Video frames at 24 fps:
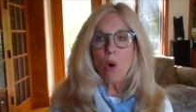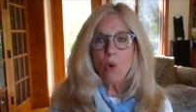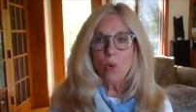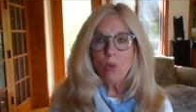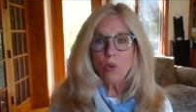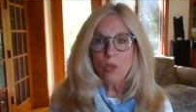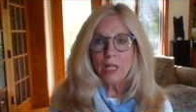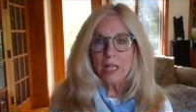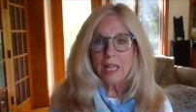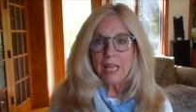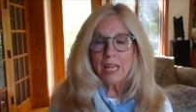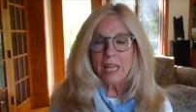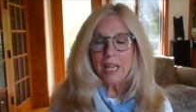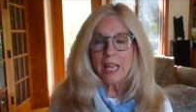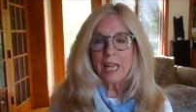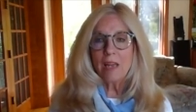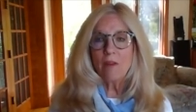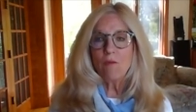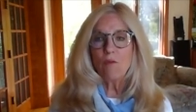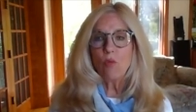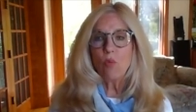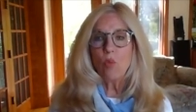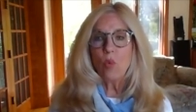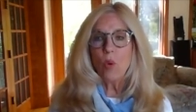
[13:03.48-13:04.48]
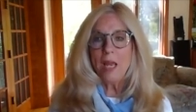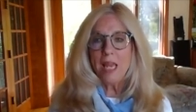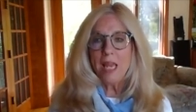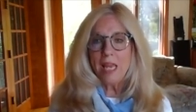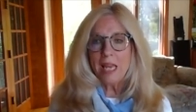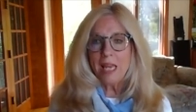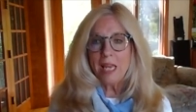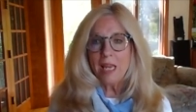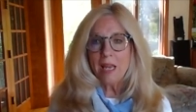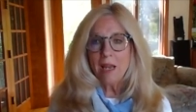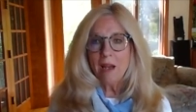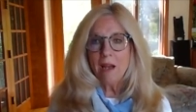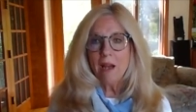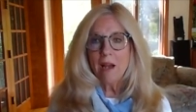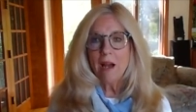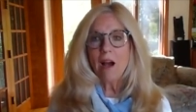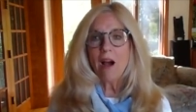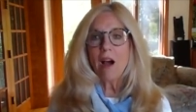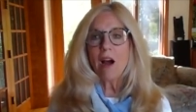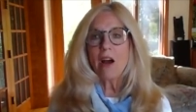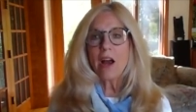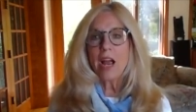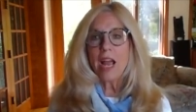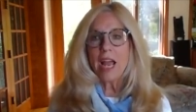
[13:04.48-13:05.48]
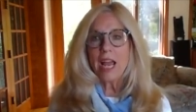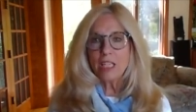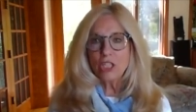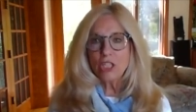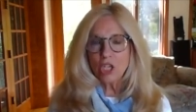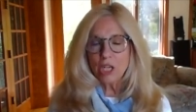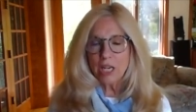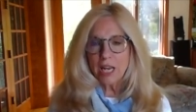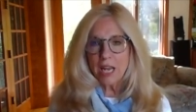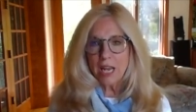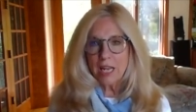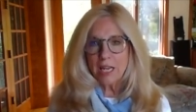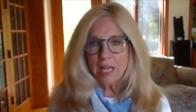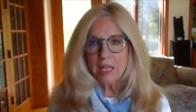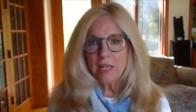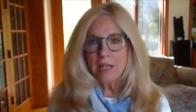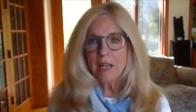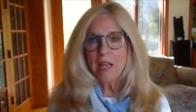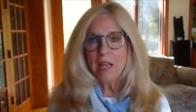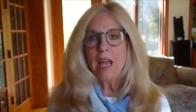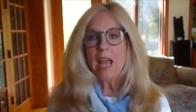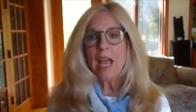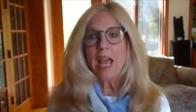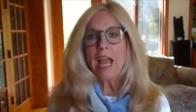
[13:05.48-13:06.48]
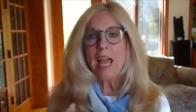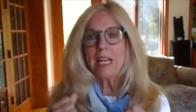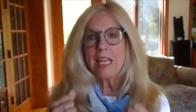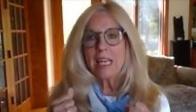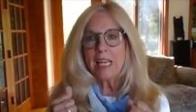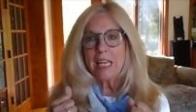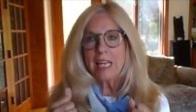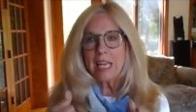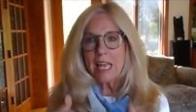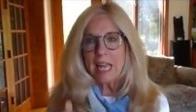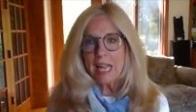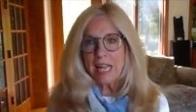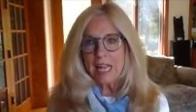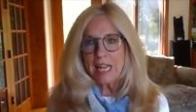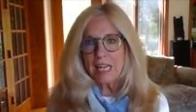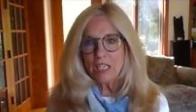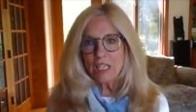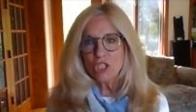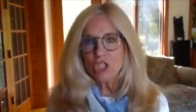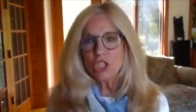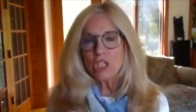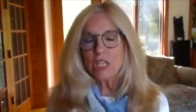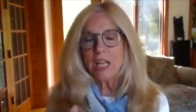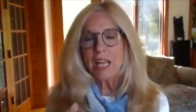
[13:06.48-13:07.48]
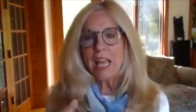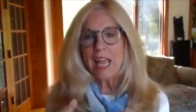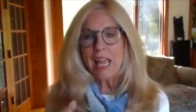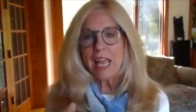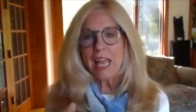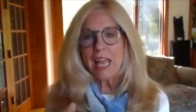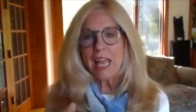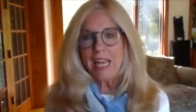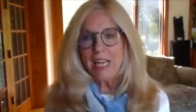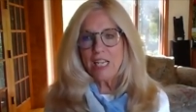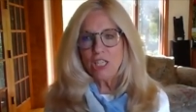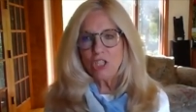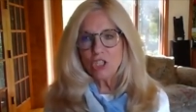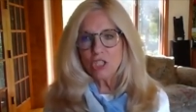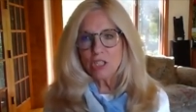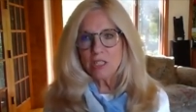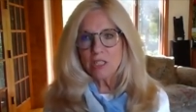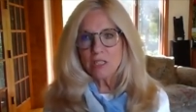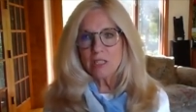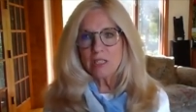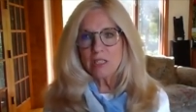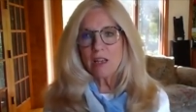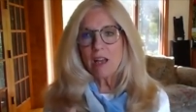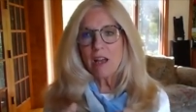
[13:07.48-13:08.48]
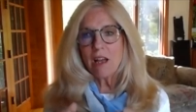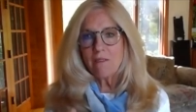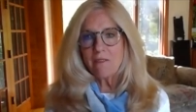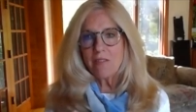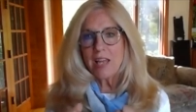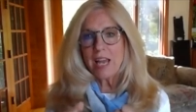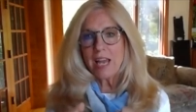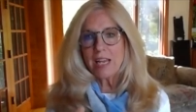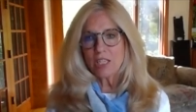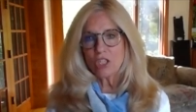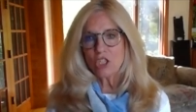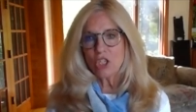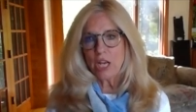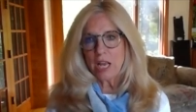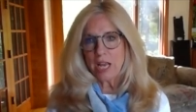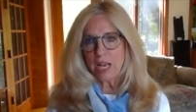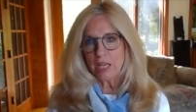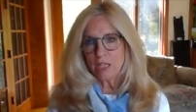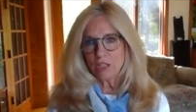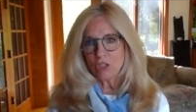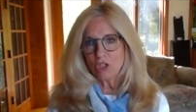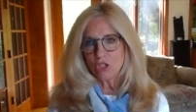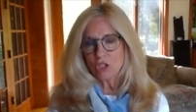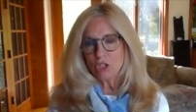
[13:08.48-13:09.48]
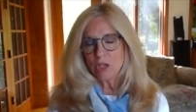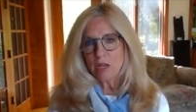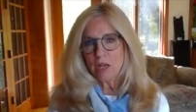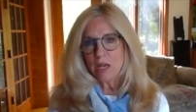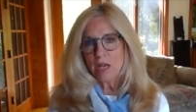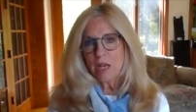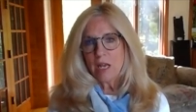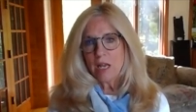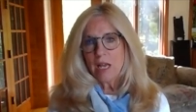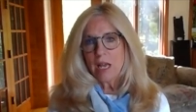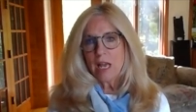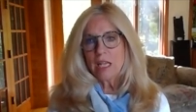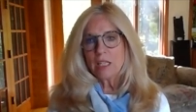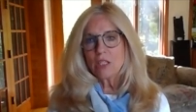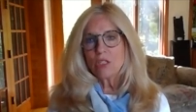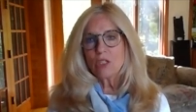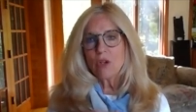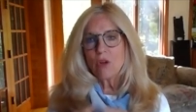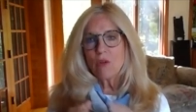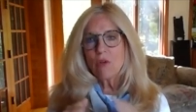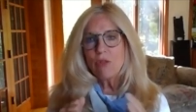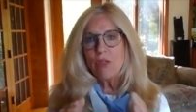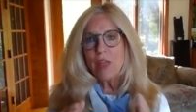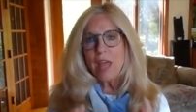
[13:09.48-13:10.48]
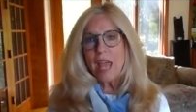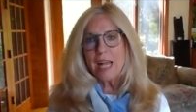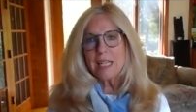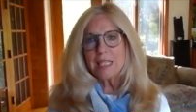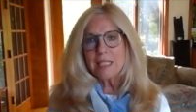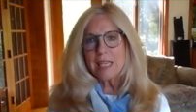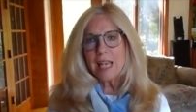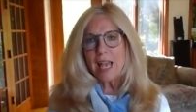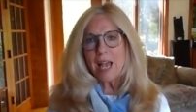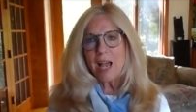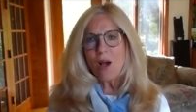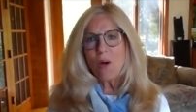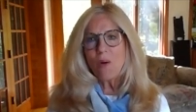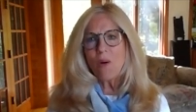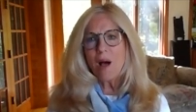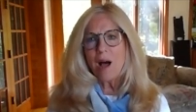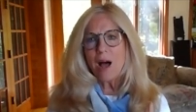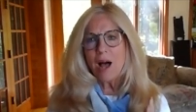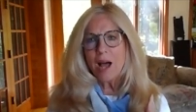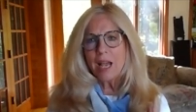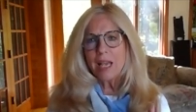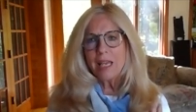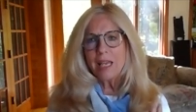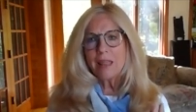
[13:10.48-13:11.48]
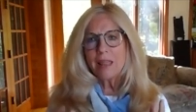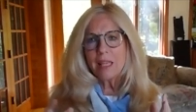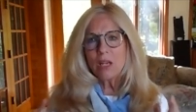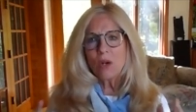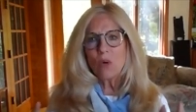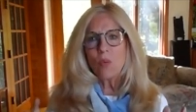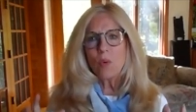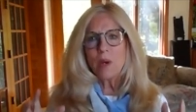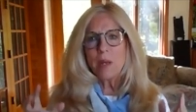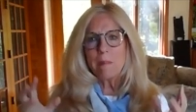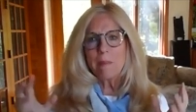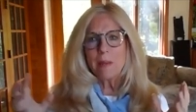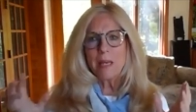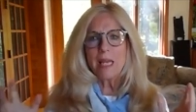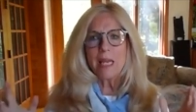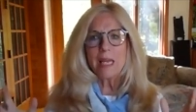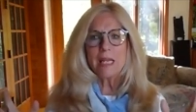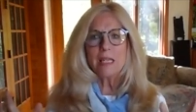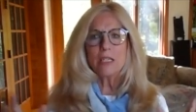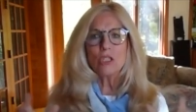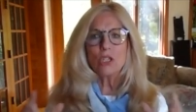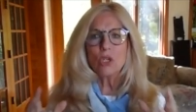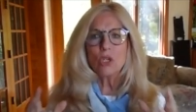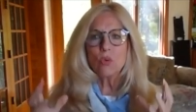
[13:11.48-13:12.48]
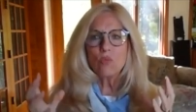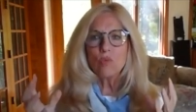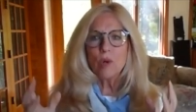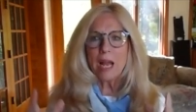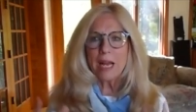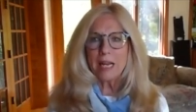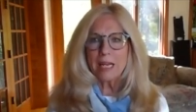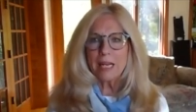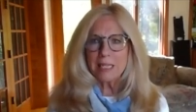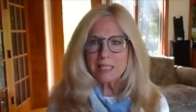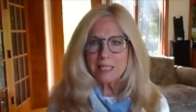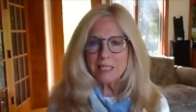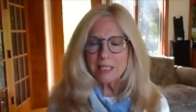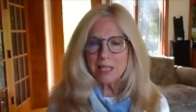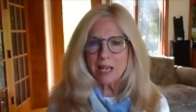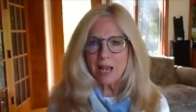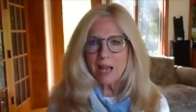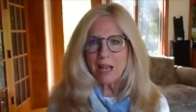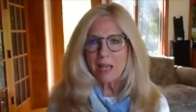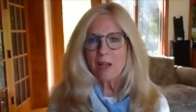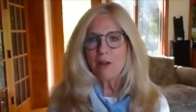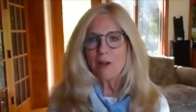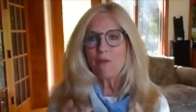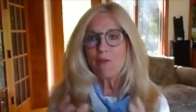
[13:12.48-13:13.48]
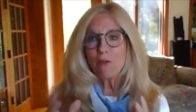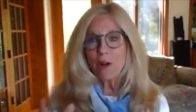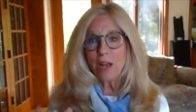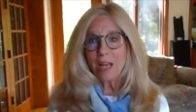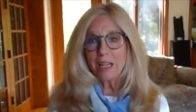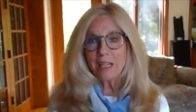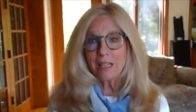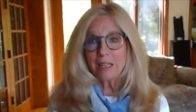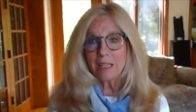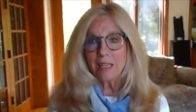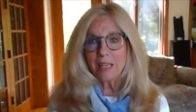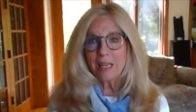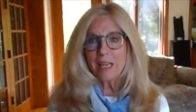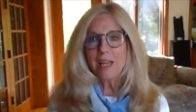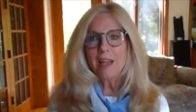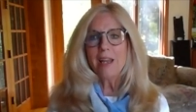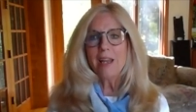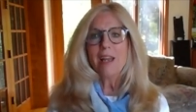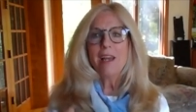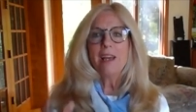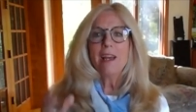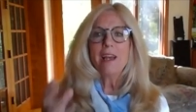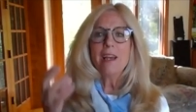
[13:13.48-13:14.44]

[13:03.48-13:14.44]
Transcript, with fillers: only if we are educated and engaged agents of that change. And so that's how I think we begin to reconcile, frankly,